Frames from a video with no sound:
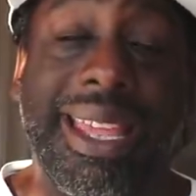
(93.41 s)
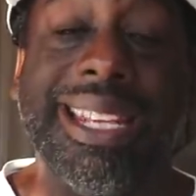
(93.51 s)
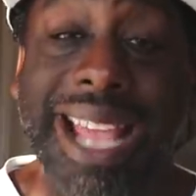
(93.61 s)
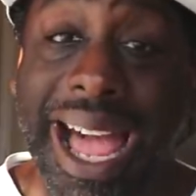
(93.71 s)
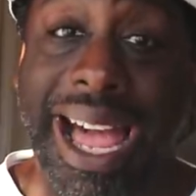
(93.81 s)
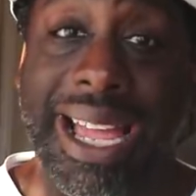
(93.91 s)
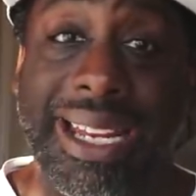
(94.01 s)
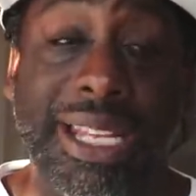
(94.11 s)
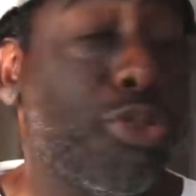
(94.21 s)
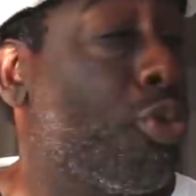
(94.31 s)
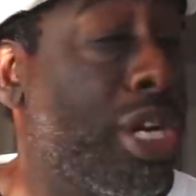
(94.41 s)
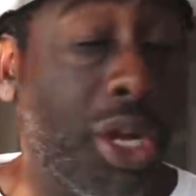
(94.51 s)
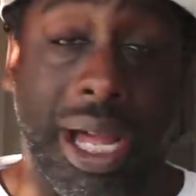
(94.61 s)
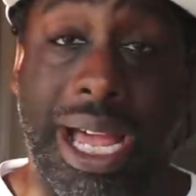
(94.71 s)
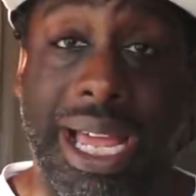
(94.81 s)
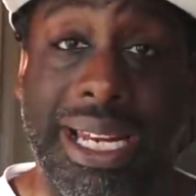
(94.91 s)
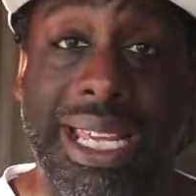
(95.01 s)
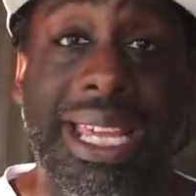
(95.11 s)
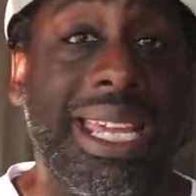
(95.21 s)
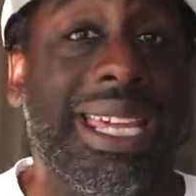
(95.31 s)
It's hot. It's real hot.
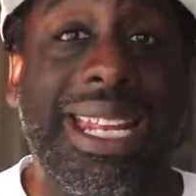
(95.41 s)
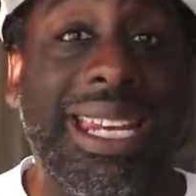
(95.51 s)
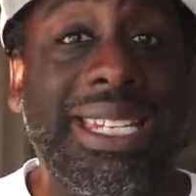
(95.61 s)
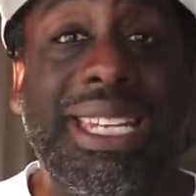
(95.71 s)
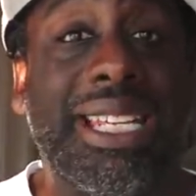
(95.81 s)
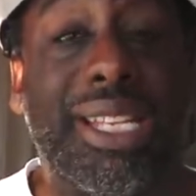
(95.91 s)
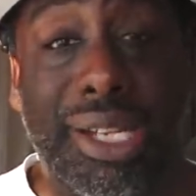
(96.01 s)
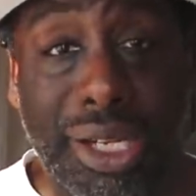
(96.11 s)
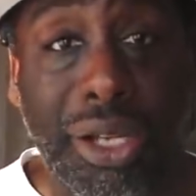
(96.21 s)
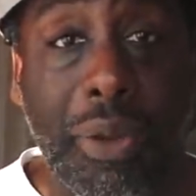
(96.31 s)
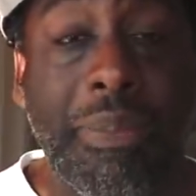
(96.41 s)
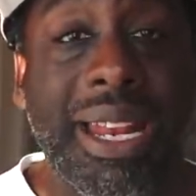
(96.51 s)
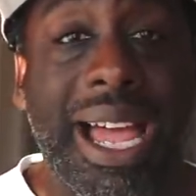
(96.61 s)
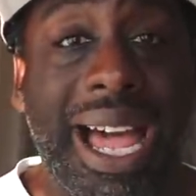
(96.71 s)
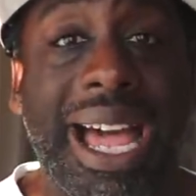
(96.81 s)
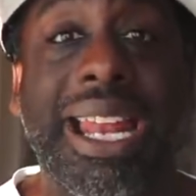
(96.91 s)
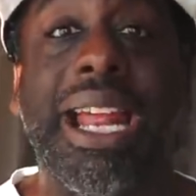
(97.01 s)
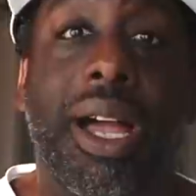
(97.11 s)
It isn't just a little bit hot.